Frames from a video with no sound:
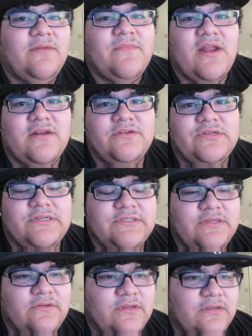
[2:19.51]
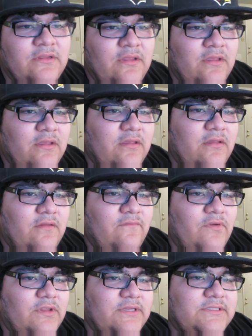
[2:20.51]
I'm not gonna drink soda
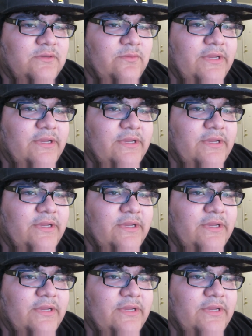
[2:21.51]
for at least a